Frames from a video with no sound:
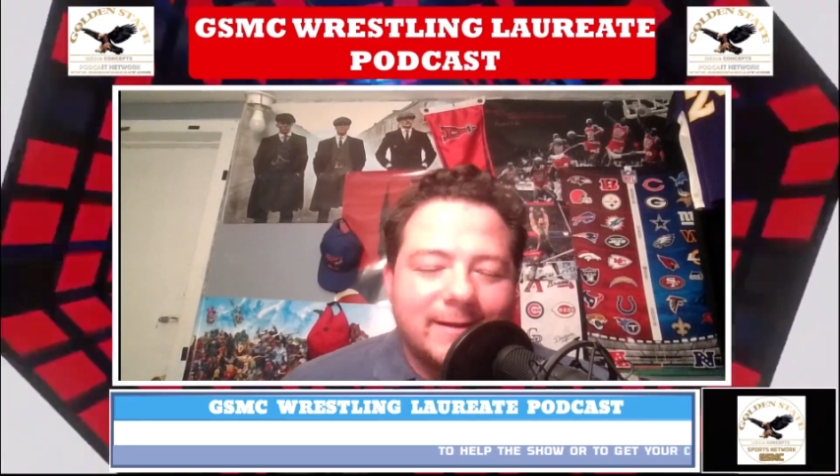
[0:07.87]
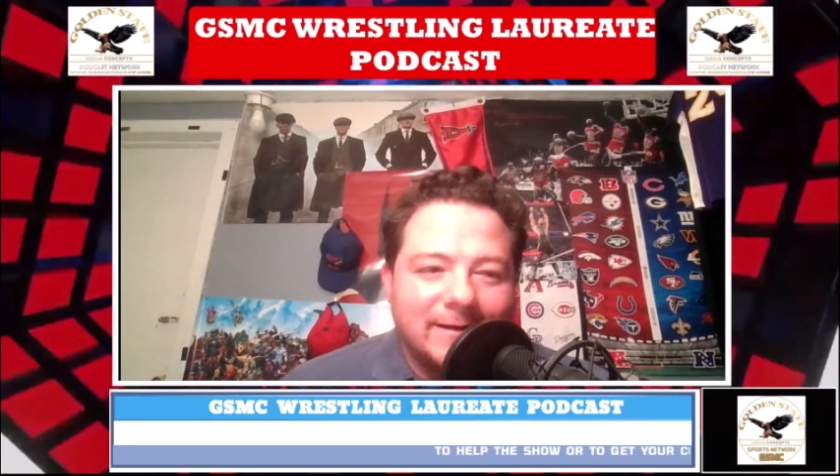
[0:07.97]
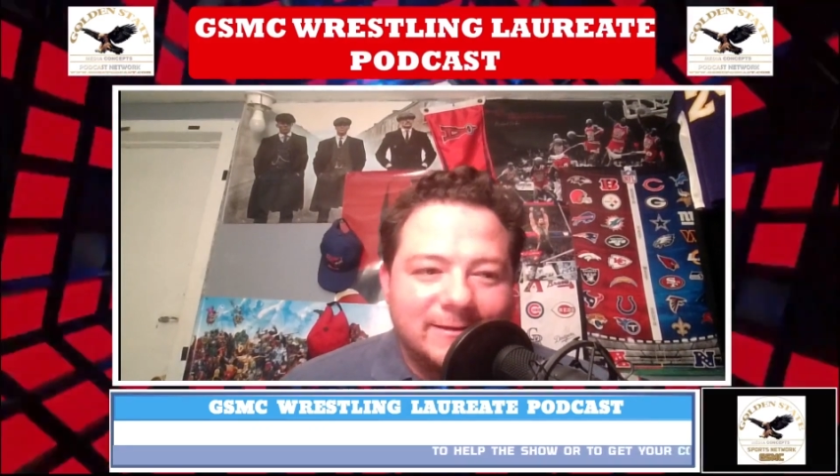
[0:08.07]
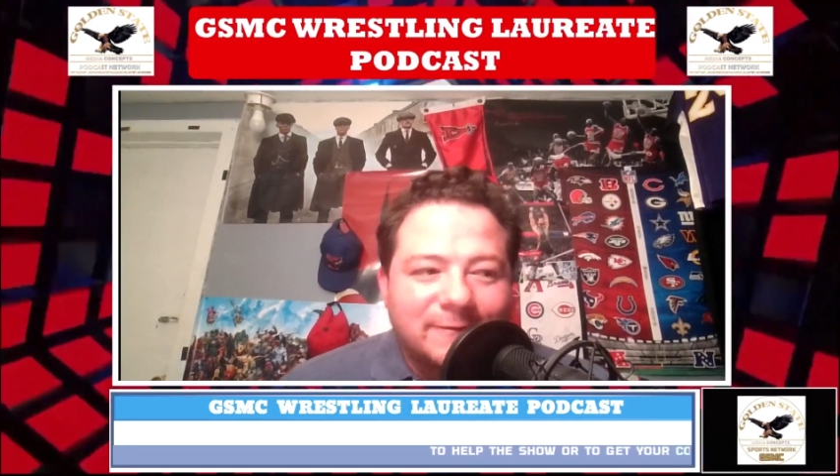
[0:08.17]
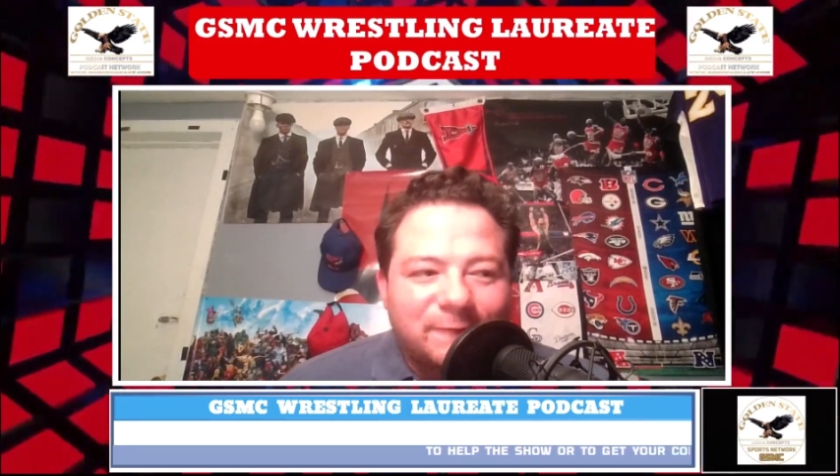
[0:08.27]

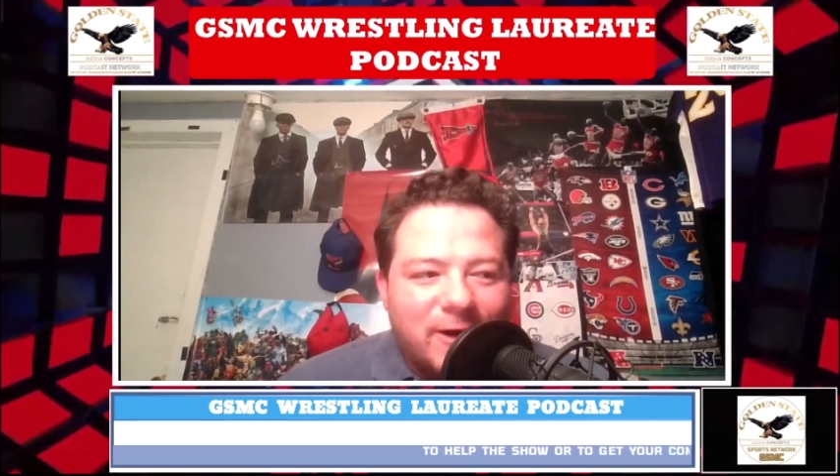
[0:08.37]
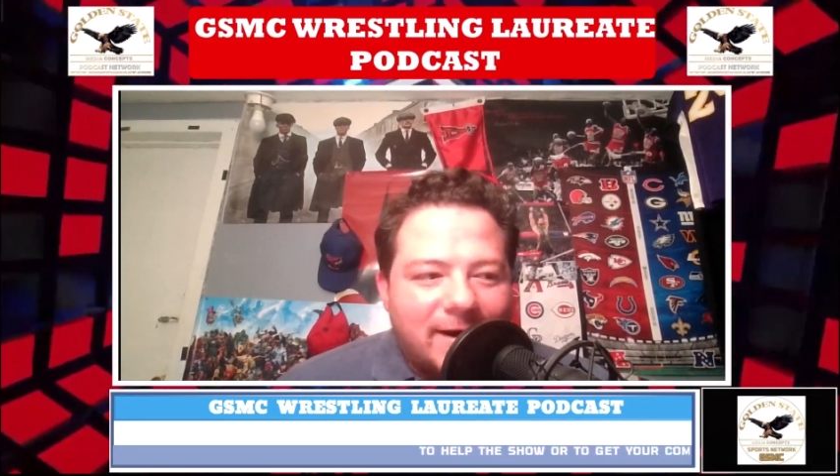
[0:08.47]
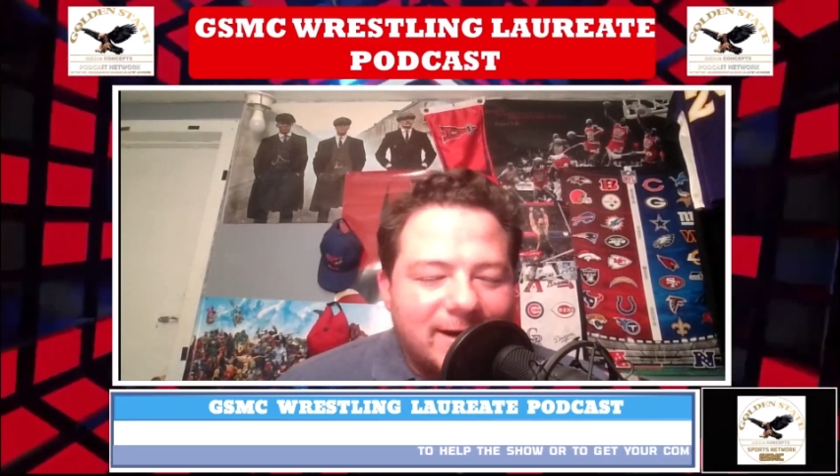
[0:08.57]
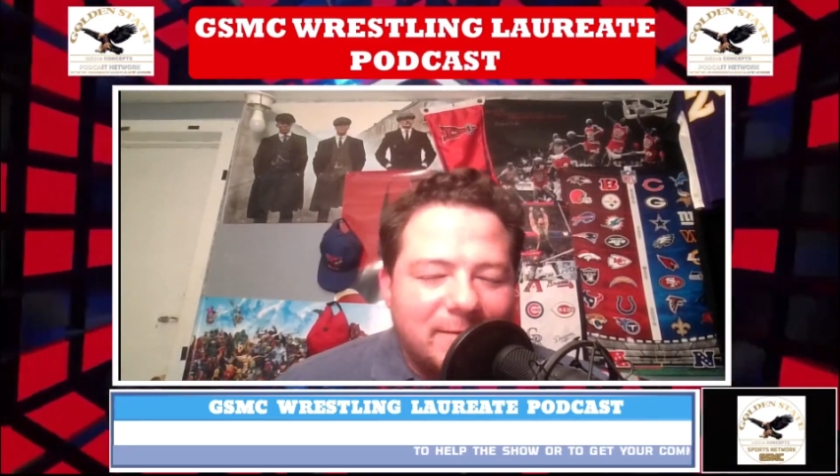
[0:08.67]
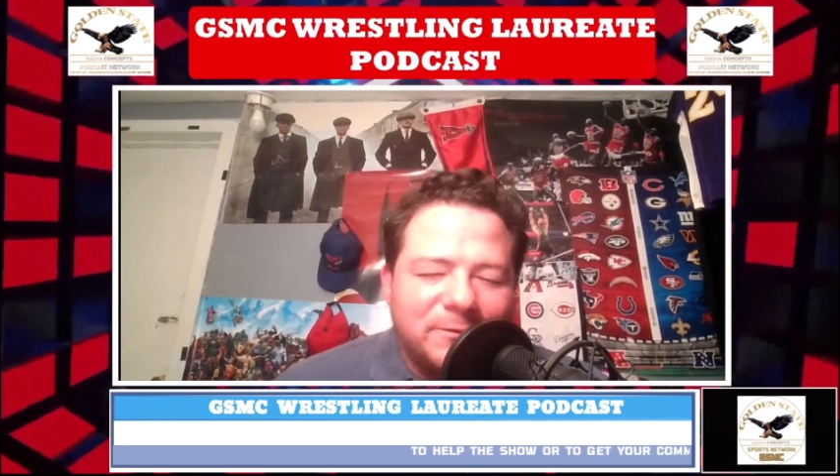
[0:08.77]
It is
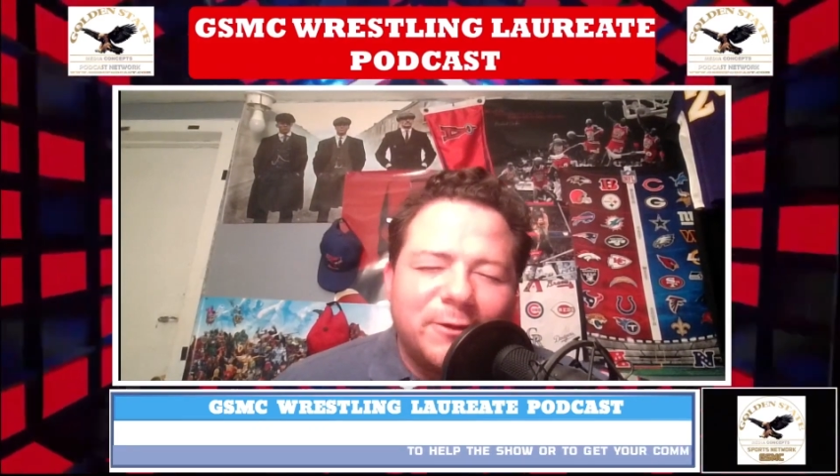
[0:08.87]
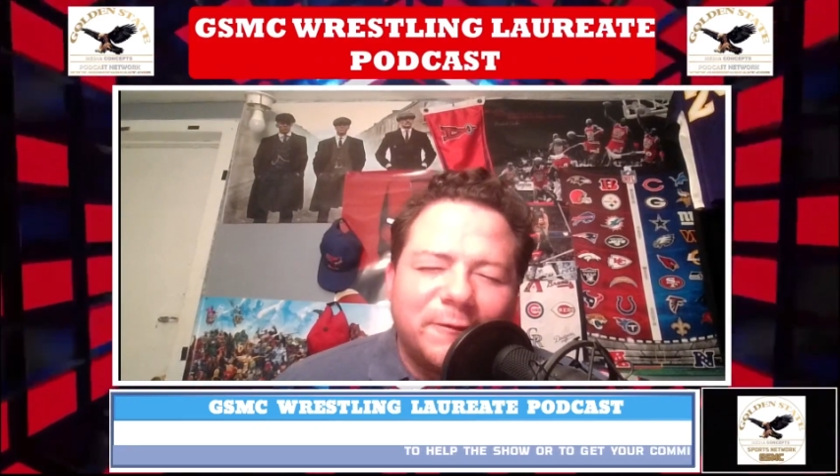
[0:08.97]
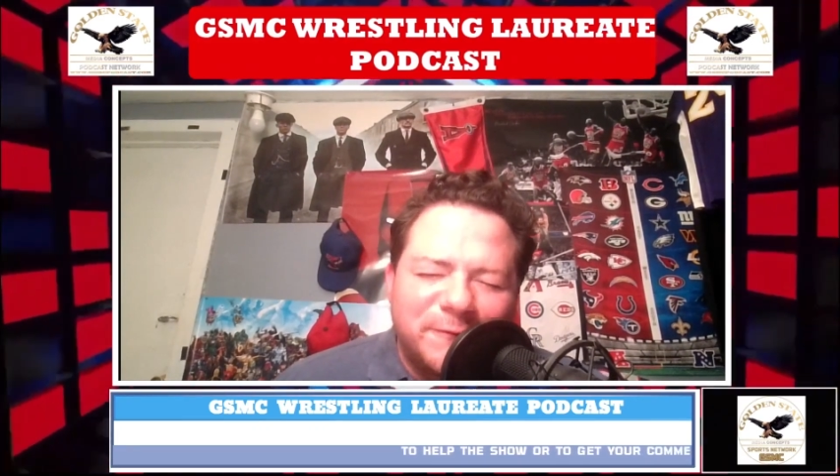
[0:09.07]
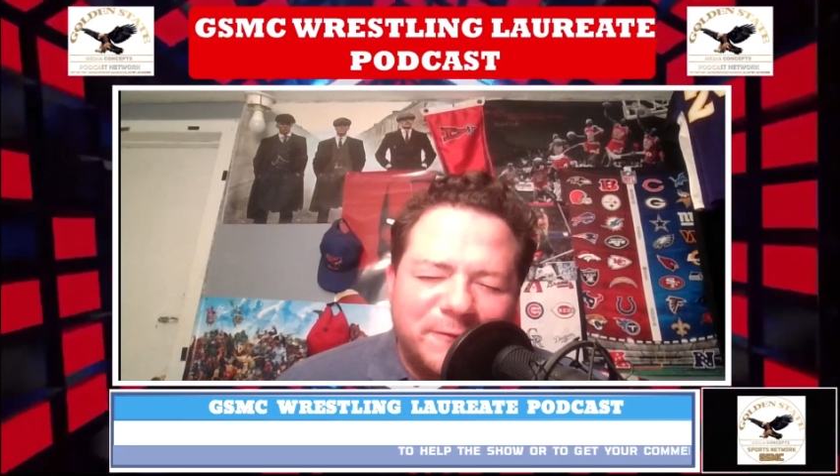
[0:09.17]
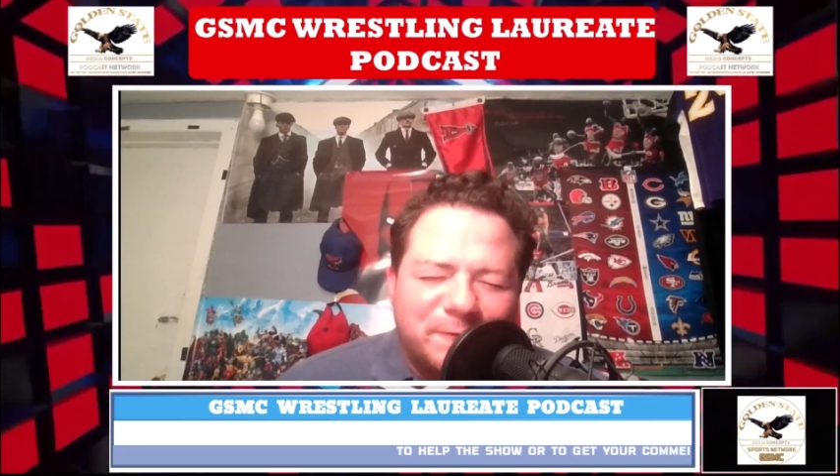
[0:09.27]
Friday, a
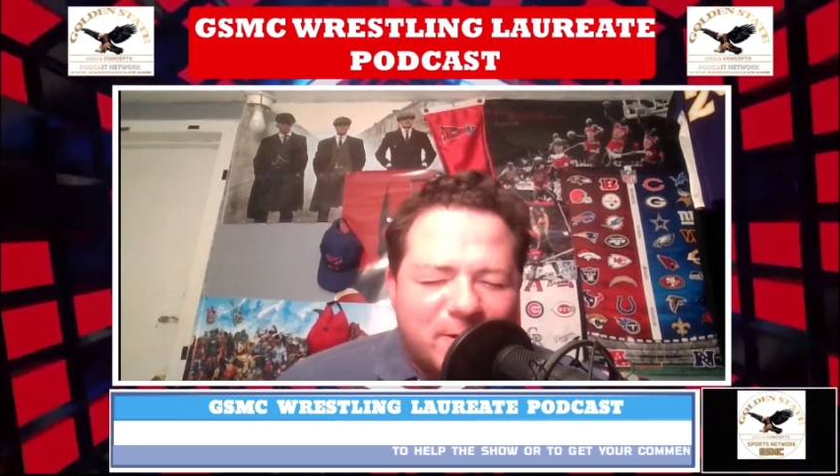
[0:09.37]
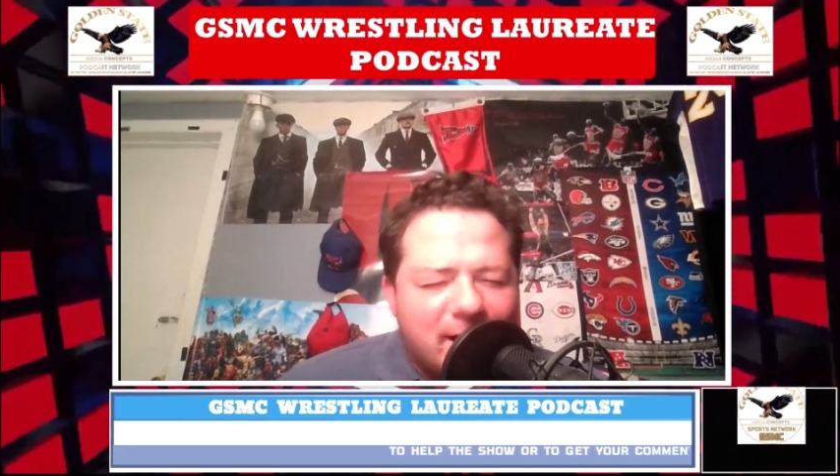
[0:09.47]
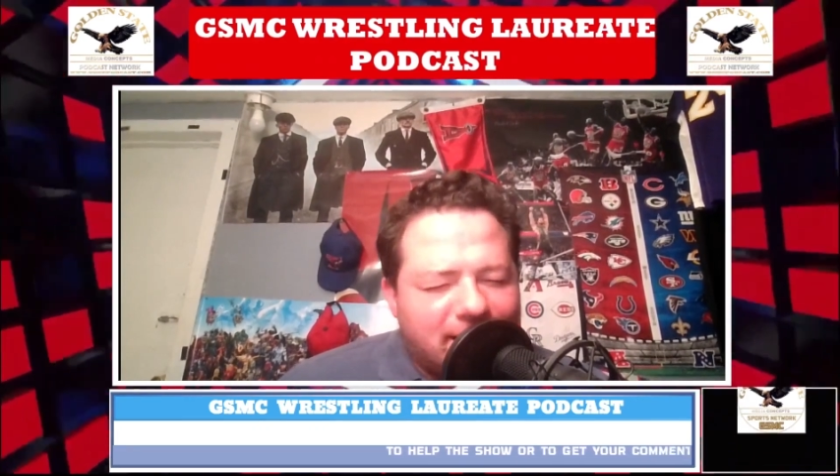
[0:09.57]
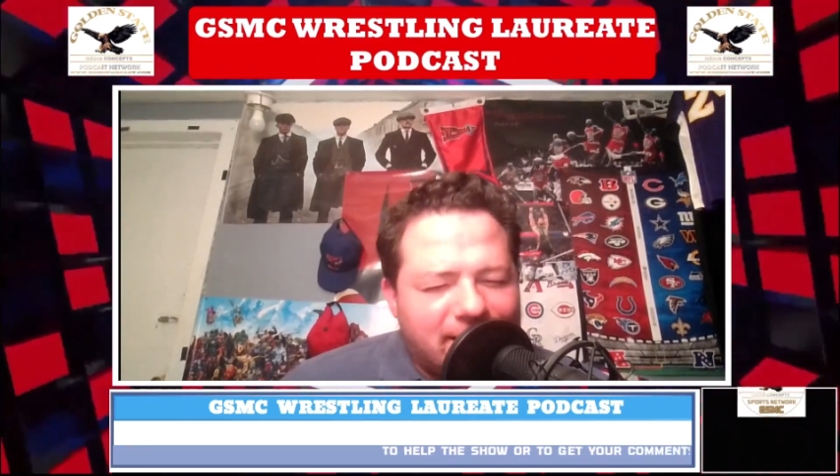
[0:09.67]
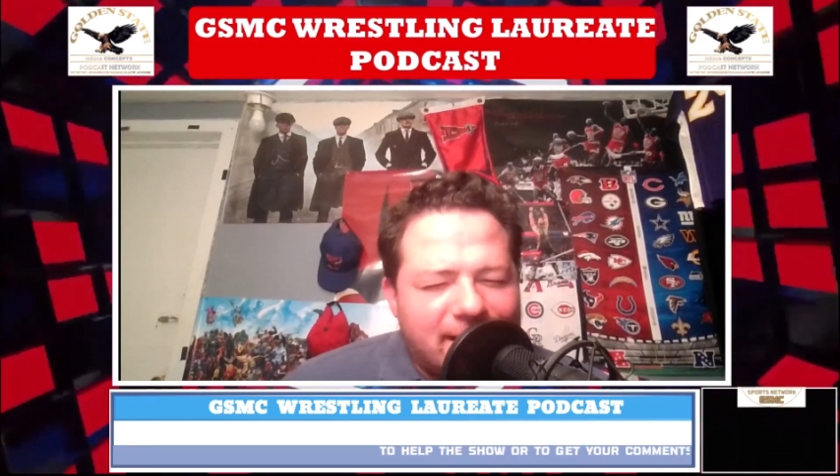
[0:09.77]
beautiful
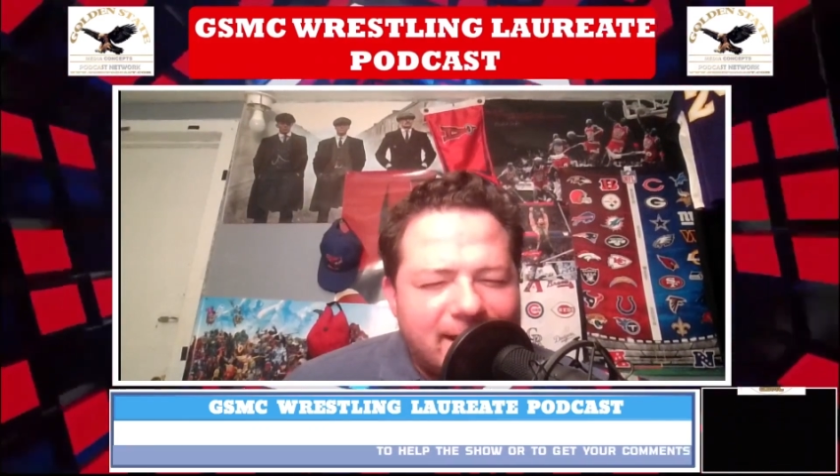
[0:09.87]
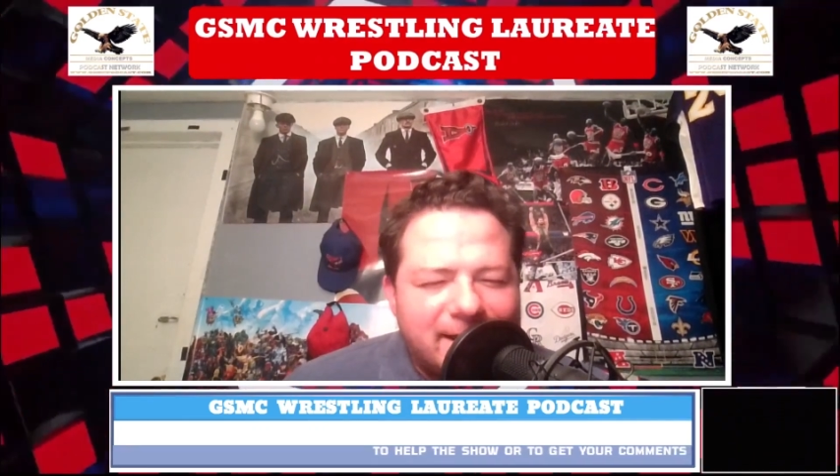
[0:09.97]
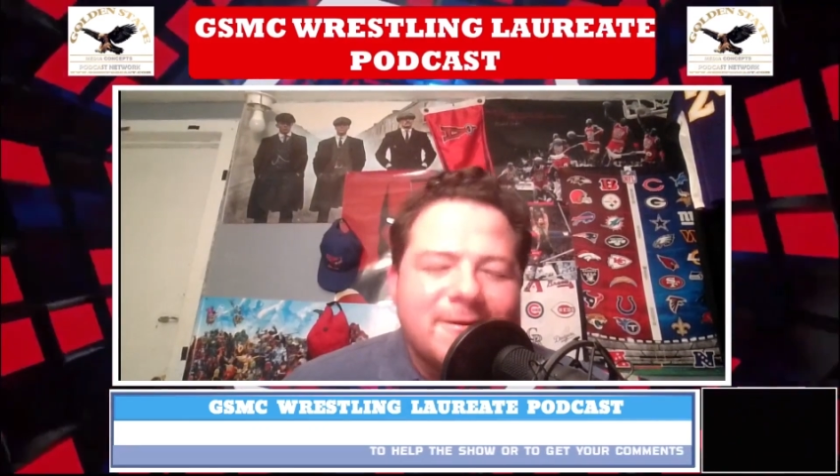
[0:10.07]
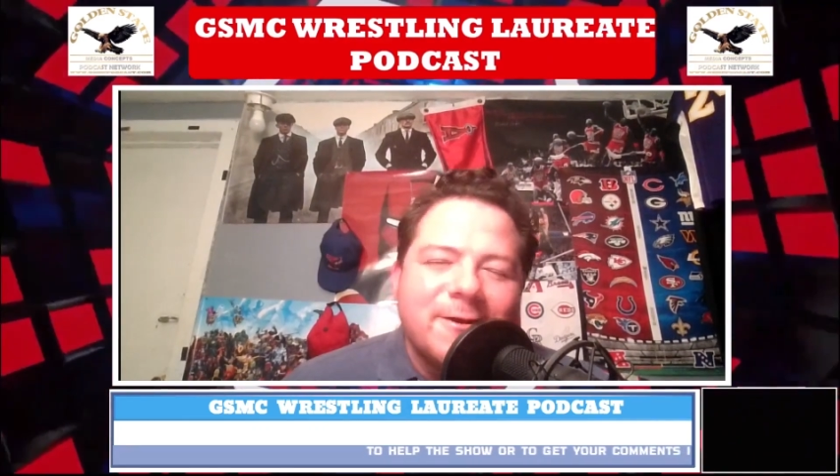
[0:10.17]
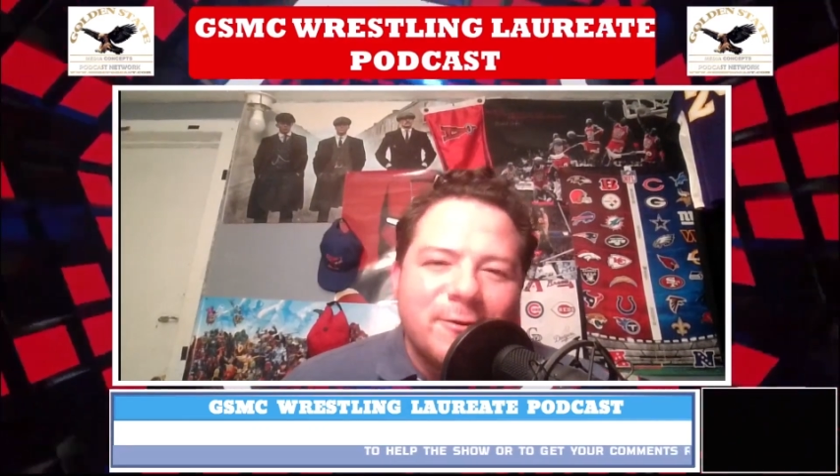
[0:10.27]
Friday.